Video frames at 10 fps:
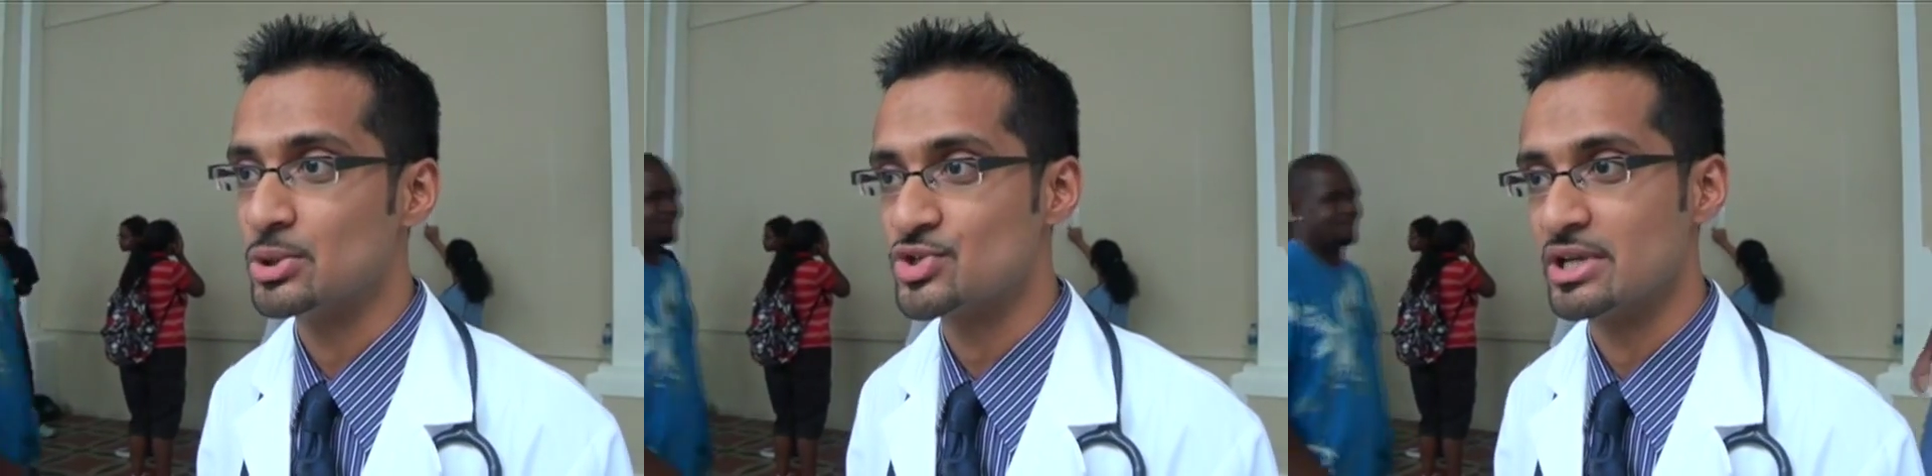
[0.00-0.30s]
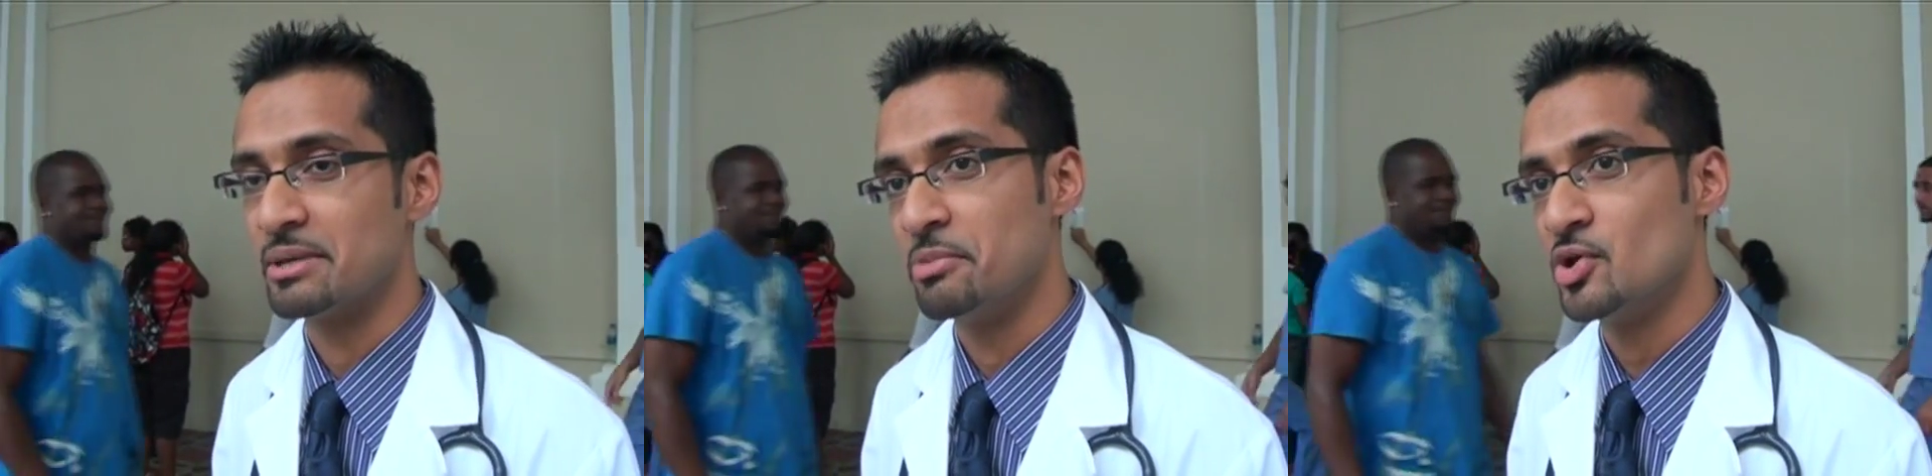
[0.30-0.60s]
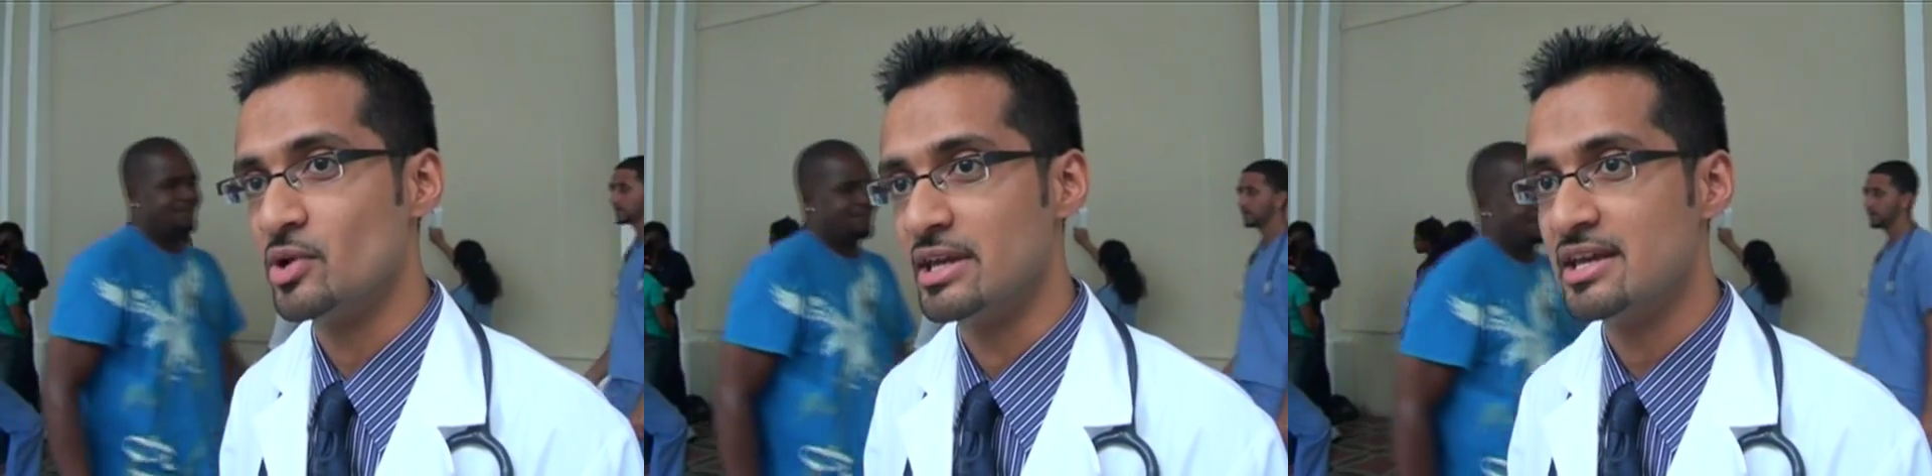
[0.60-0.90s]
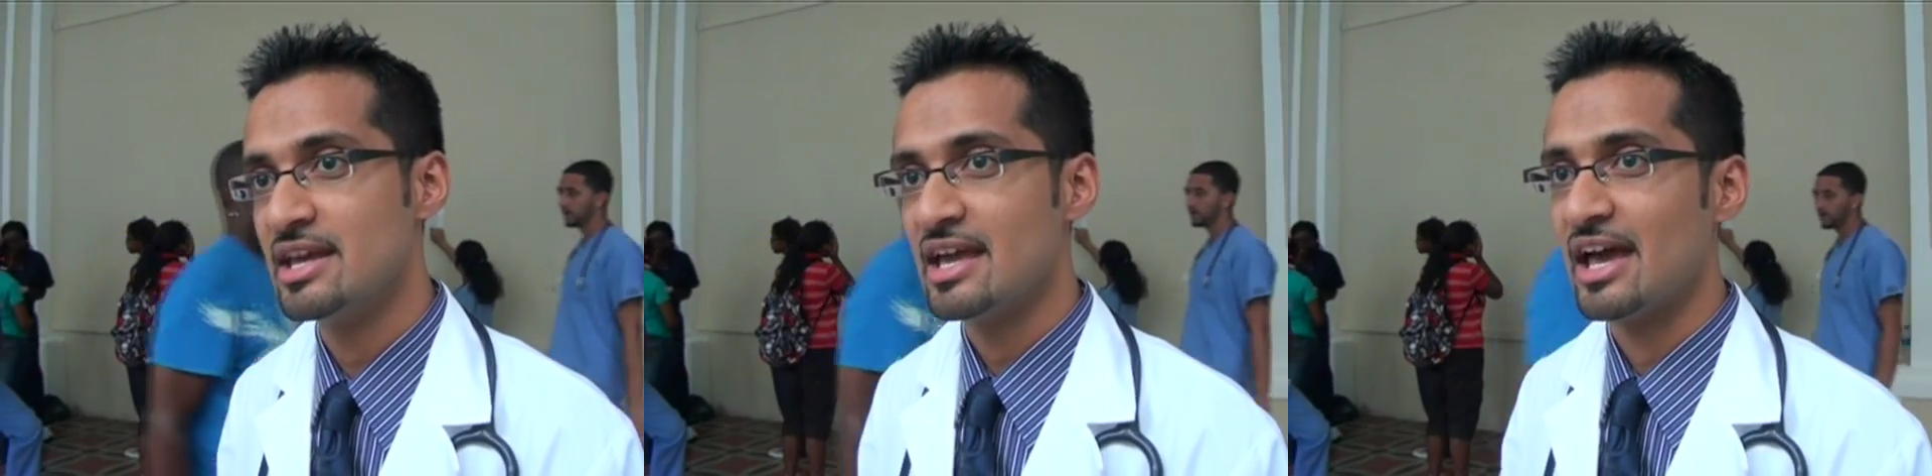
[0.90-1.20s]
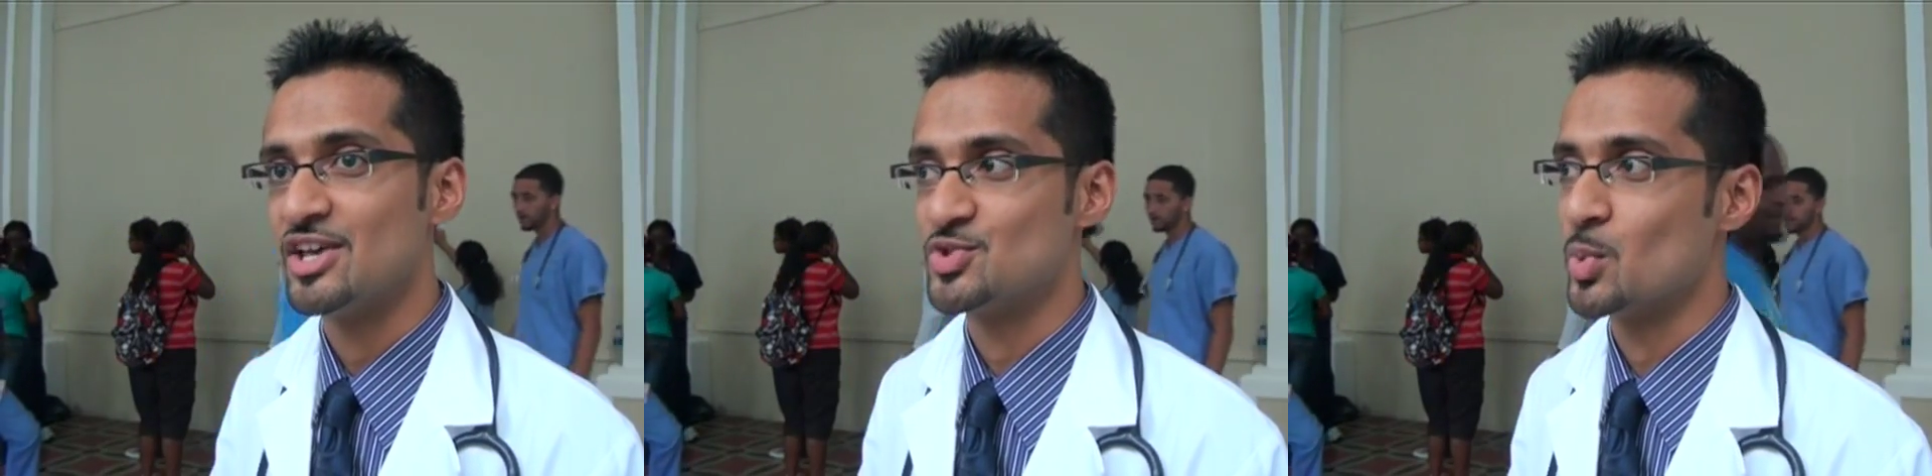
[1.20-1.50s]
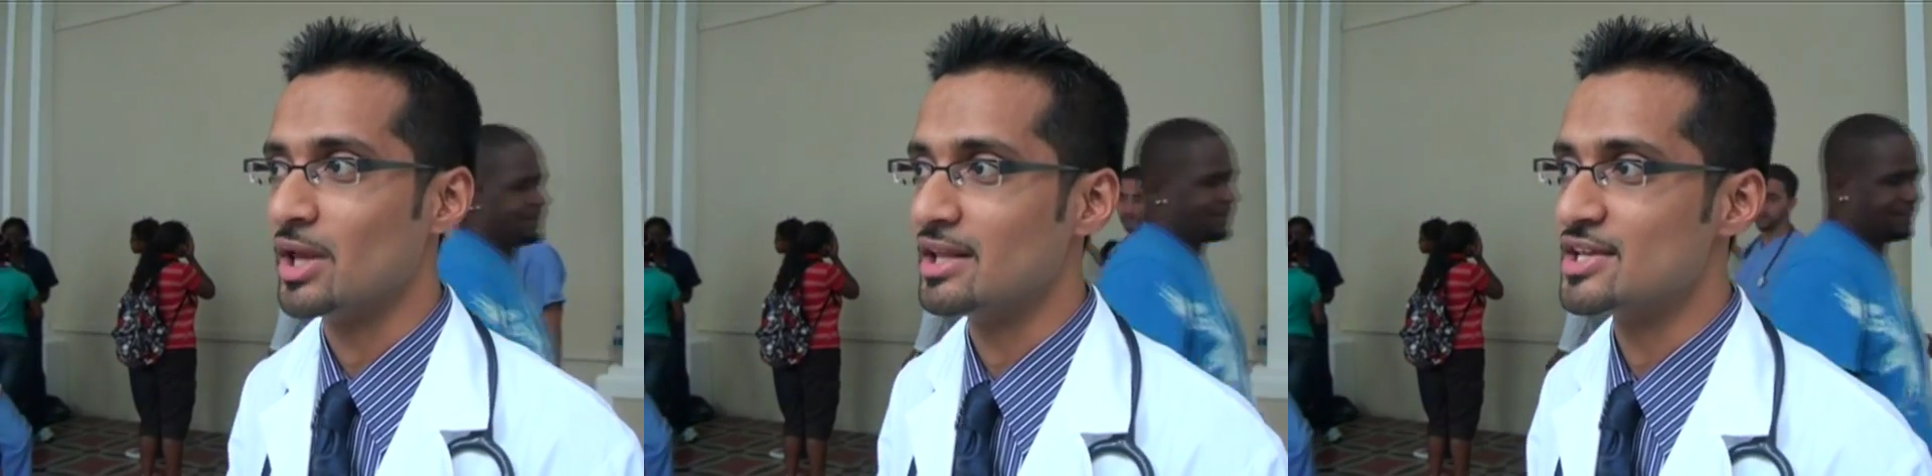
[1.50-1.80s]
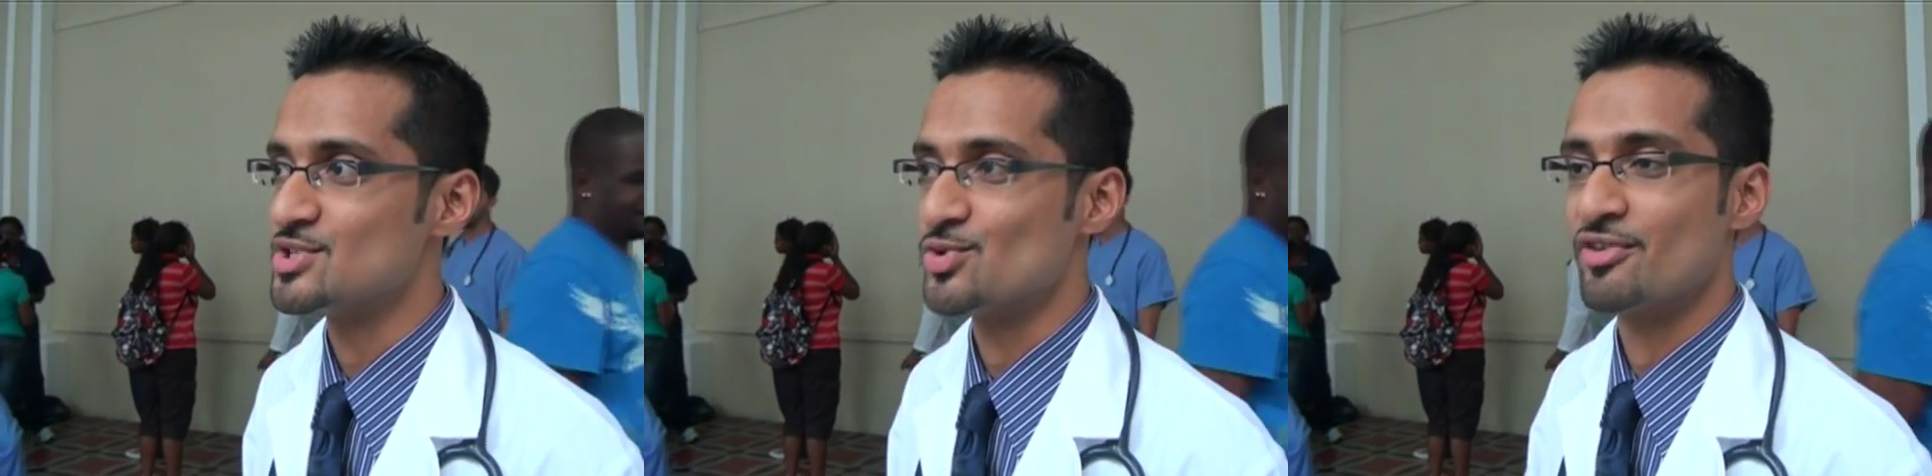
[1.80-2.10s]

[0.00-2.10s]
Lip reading: Lucian community as well as